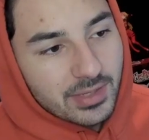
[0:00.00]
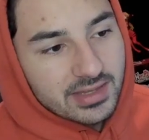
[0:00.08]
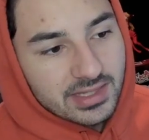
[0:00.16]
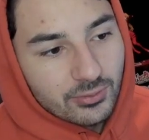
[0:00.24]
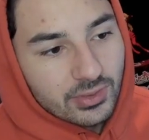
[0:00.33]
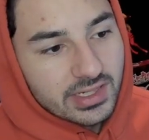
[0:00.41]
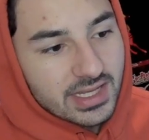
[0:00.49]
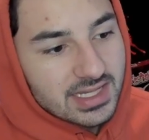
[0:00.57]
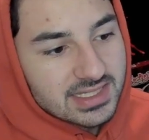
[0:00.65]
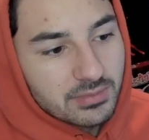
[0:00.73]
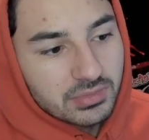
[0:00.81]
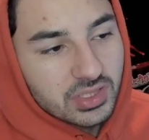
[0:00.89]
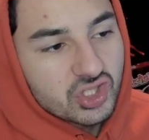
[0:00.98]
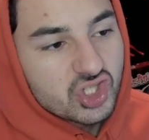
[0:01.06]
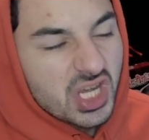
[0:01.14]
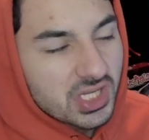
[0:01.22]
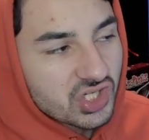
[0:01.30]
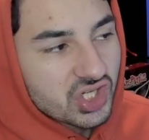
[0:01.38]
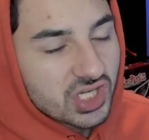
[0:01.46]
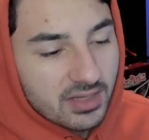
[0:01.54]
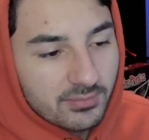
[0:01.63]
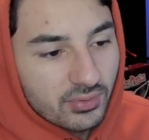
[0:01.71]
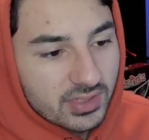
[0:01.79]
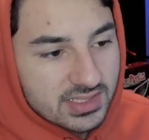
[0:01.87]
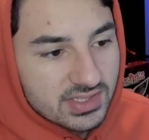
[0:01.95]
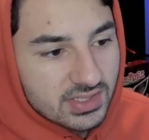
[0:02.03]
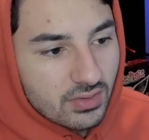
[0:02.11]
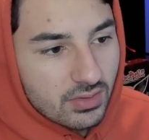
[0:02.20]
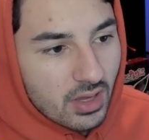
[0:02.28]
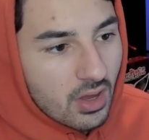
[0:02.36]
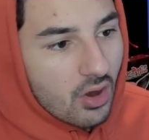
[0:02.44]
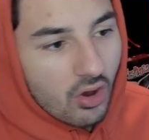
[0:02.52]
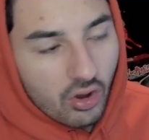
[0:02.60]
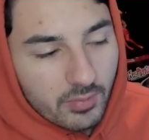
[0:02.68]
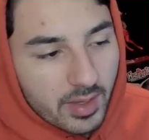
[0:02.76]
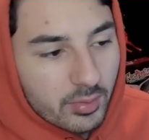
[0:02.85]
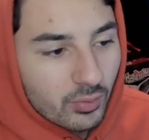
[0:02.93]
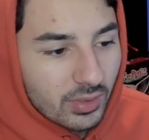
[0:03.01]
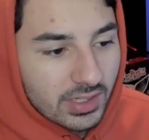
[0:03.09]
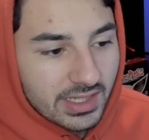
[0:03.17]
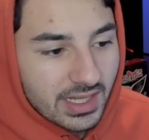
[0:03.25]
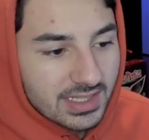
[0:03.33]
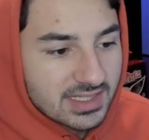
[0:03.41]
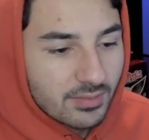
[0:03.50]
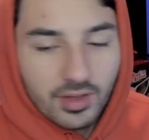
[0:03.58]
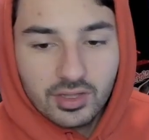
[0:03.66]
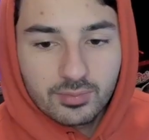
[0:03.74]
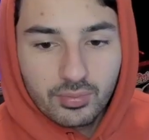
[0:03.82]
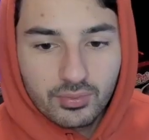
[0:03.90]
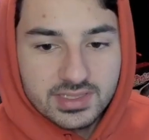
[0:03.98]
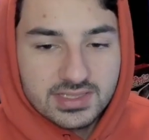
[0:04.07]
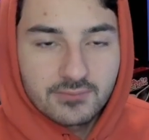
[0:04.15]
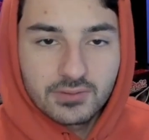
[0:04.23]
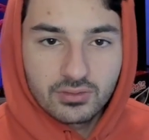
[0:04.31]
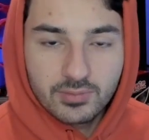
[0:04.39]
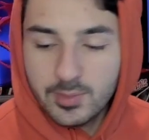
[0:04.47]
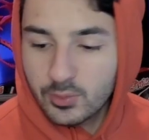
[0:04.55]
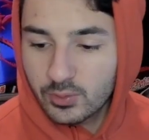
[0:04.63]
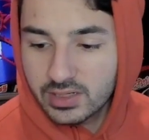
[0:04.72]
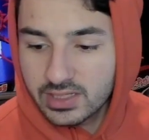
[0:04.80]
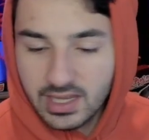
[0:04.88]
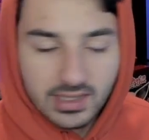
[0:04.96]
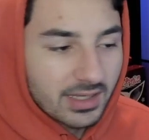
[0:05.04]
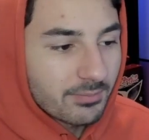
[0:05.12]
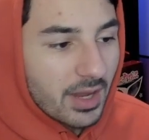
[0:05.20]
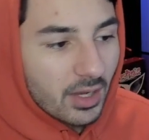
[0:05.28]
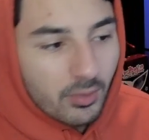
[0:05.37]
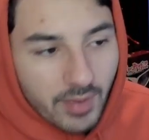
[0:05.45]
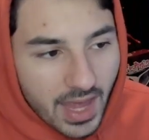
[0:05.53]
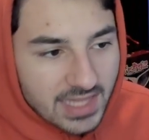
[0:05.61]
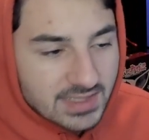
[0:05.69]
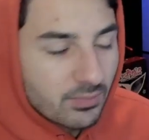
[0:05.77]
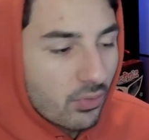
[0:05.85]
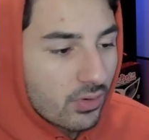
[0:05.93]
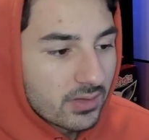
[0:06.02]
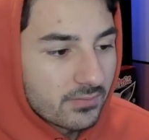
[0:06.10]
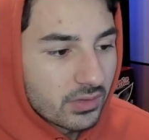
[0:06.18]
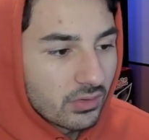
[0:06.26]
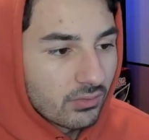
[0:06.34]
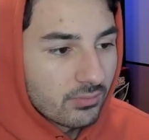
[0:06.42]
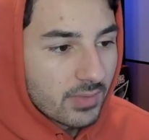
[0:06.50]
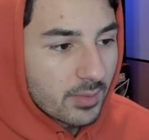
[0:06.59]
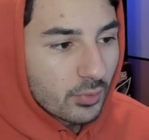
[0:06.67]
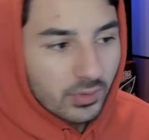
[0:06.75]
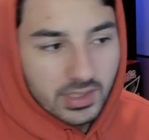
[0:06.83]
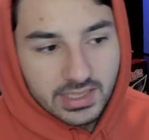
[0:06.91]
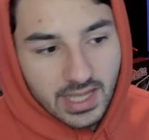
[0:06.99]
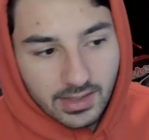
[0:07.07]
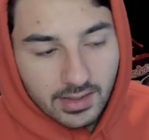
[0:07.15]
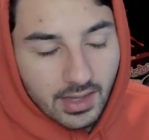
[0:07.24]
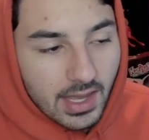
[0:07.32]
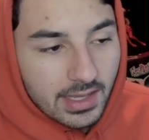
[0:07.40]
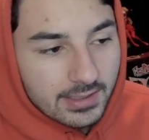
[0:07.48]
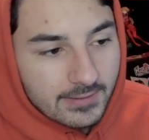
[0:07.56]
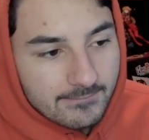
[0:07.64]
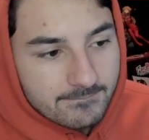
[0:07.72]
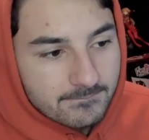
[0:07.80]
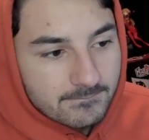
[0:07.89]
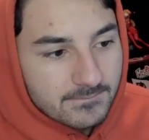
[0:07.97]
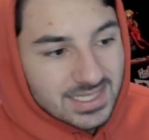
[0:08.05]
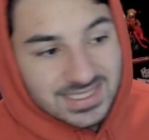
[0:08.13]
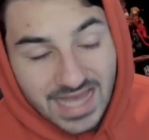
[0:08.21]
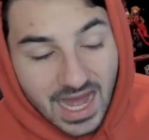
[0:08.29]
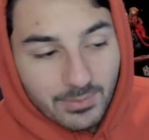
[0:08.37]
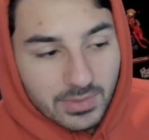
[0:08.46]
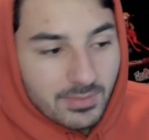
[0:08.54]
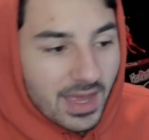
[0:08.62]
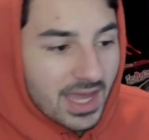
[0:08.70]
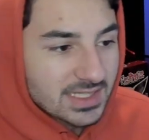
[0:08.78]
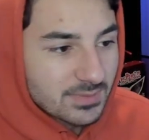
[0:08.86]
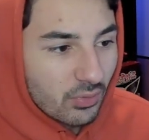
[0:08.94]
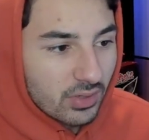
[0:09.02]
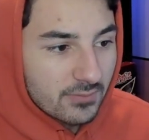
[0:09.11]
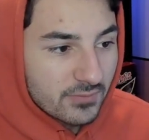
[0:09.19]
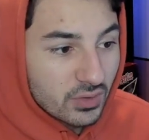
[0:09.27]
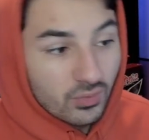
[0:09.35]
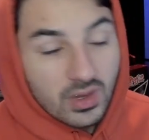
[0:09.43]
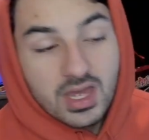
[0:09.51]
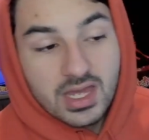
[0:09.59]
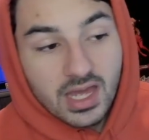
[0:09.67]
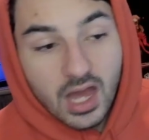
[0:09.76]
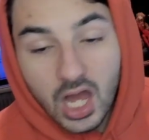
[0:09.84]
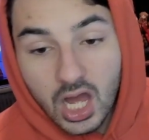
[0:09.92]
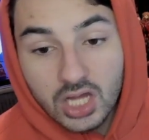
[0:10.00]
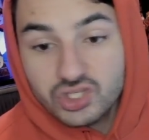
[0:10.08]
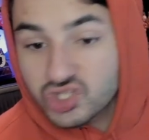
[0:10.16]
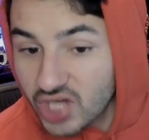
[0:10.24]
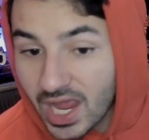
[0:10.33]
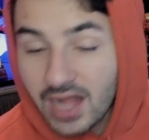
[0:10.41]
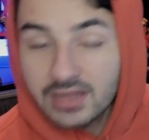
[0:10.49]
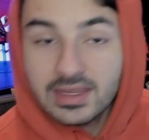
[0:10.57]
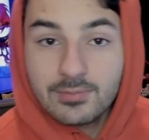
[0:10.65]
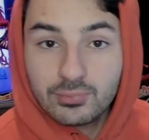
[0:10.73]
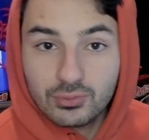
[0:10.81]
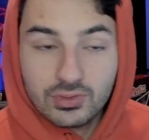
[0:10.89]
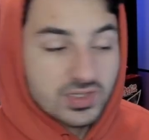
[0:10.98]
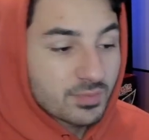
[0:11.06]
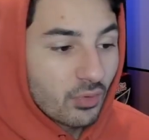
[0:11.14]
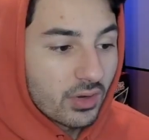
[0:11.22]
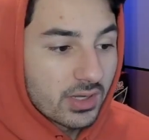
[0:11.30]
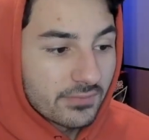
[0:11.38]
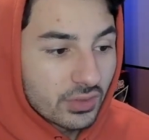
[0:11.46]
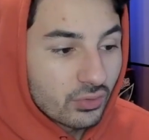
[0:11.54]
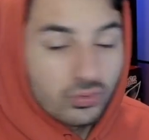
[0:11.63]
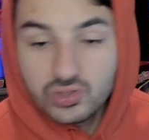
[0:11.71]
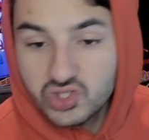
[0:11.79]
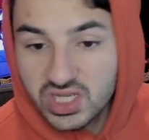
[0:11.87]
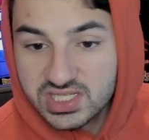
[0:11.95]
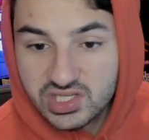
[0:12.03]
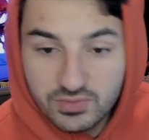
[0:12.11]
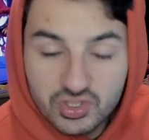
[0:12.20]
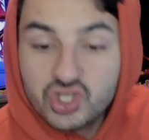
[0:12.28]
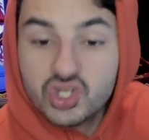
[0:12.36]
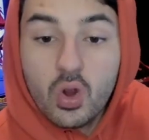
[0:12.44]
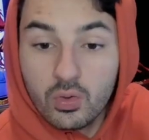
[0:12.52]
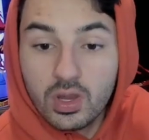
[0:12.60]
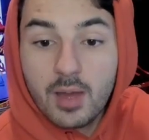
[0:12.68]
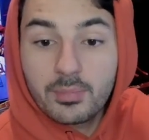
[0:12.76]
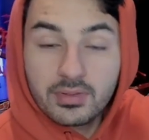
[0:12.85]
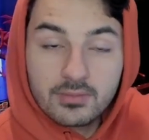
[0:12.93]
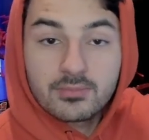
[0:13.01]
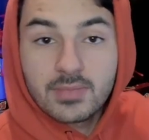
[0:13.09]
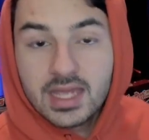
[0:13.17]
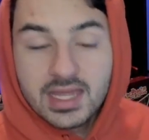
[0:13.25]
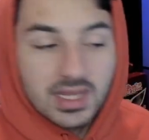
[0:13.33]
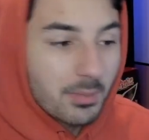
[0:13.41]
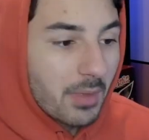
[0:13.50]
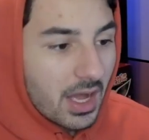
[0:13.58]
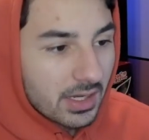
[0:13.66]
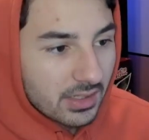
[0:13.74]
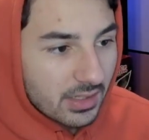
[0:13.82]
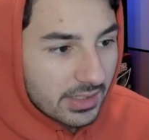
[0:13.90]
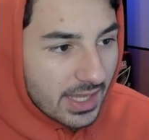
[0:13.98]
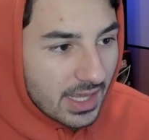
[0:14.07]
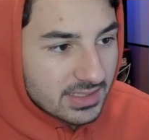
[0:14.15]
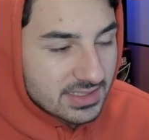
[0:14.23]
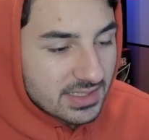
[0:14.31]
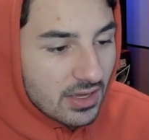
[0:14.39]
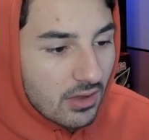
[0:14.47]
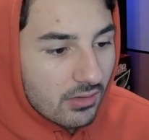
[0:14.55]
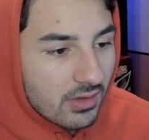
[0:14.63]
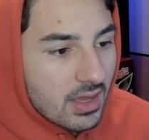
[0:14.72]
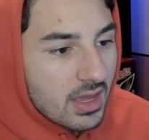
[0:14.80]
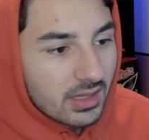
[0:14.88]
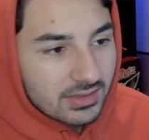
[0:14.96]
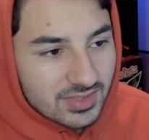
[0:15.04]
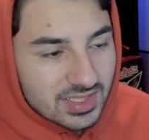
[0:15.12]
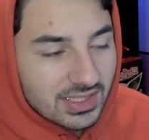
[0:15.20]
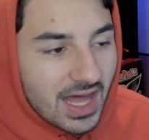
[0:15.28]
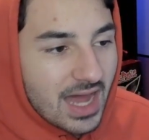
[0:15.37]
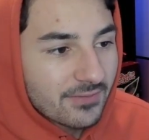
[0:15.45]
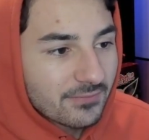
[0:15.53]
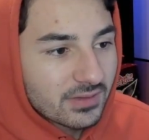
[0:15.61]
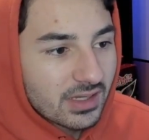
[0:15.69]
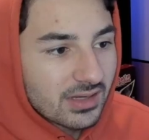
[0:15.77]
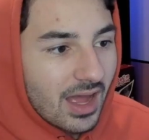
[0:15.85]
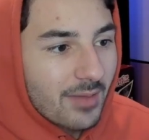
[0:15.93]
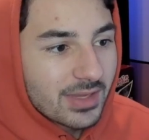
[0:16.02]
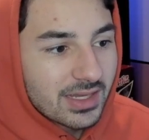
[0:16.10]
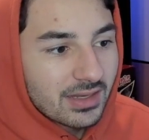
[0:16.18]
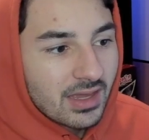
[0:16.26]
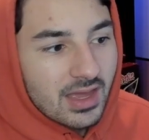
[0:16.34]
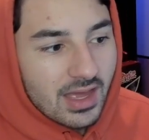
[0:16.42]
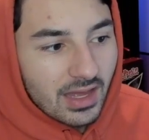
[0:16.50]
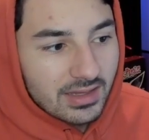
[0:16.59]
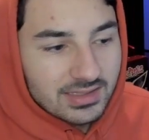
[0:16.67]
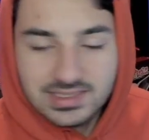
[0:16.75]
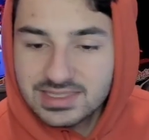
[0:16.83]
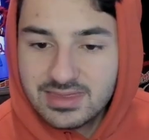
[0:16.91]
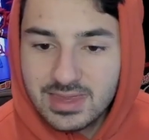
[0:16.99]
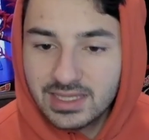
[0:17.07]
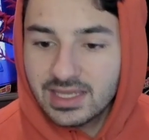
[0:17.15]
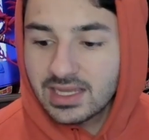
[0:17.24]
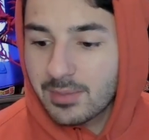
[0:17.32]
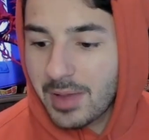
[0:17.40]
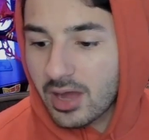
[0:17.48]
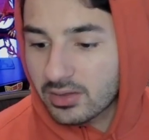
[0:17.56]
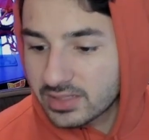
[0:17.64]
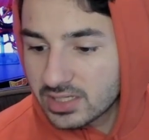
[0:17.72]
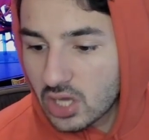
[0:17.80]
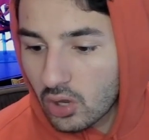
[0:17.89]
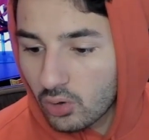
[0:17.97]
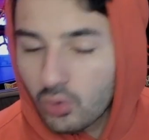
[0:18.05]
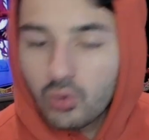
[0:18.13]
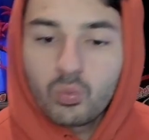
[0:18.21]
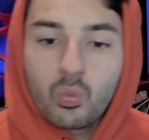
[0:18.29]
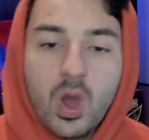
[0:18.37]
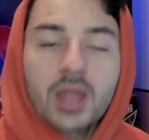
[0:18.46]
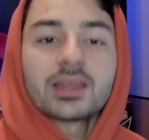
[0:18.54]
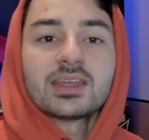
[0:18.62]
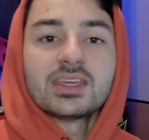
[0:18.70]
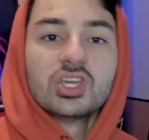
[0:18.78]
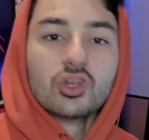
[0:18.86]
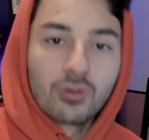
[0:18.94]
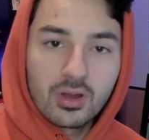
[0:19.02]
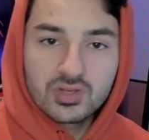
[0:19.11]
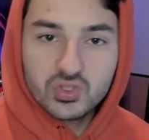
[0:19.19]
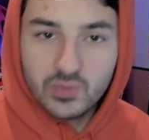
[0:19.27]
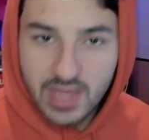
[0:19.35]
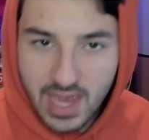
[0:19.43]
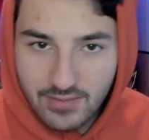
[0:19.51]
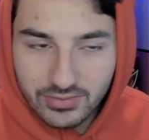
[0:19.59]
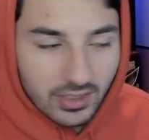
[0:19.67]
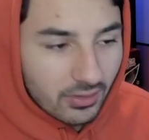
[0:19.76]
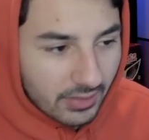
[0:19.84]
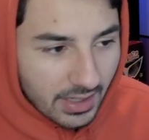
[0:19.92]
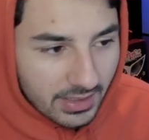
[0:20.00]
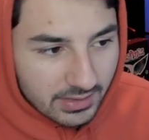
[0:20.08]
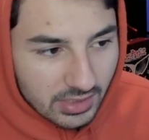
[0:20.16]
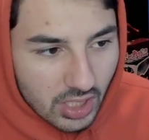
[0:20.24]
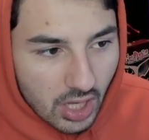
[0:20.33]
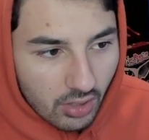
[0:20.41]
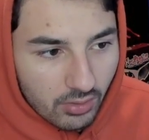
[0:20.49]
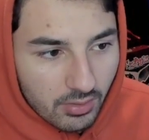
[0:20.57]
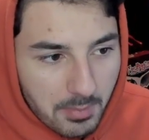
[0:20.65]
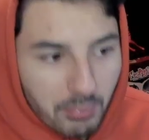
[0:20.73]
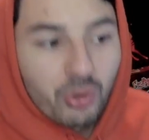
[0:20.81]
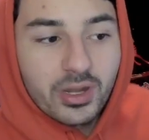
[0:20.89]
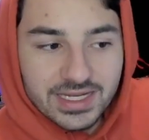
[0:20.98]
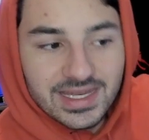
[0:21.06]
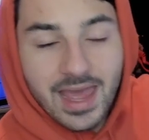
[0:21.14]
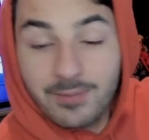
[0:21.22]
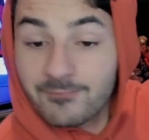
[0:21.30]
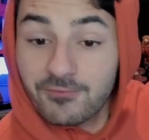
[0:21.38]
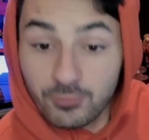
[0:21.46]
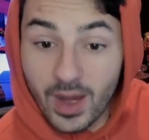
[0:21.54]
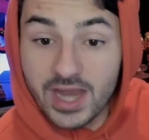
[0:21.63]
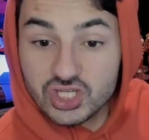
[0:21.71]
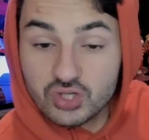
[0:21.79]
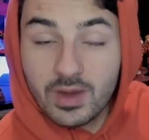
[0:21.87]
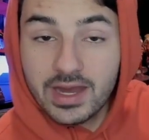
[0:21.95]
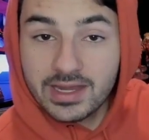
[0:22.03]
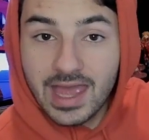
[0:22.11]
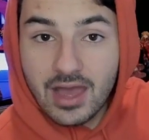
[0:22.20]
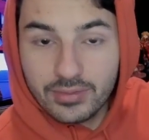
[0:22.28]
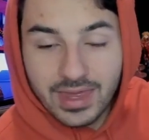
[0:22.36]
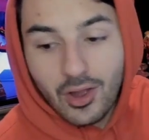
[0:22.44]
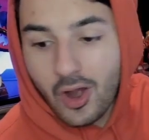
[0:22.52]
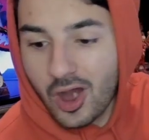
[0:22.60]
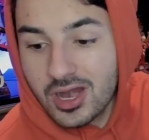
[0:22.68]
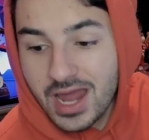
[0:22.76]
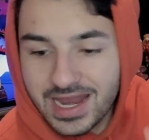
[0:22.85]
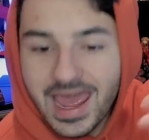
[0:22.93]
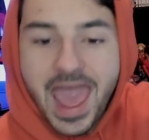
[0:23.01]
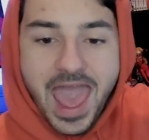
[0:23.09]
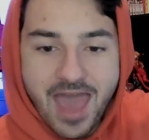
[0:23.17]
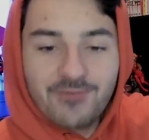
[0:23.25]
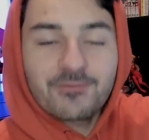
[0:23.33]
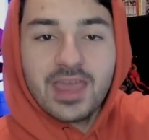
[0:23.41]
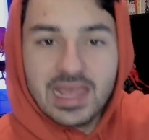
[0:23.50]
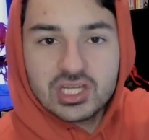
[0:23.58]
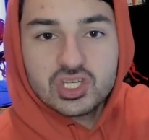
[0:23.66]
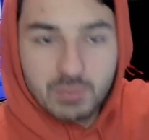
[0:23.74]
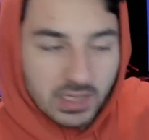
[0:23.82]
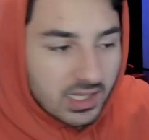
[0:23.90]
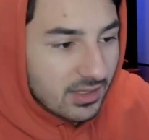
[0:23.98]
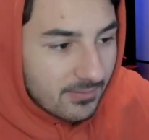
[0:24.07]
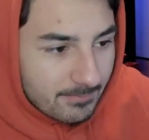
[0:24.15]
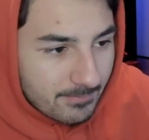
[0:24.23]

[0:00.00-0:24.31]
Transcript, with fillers: I think we're gonna get some legit shit pretty soon, or maybe we're gonna get some other points of view. Maybe we're gonna get like Metal Bat's point of view. Maybe we're gonna get like Zombie Man's point of view, uh, Child Emperor's point of view, who just showed up in the manga again. So there's a lot of there. I mean, uh, thinking about you know what heroes we have that are like you know pretty damn fresh right now that aren't on half HP.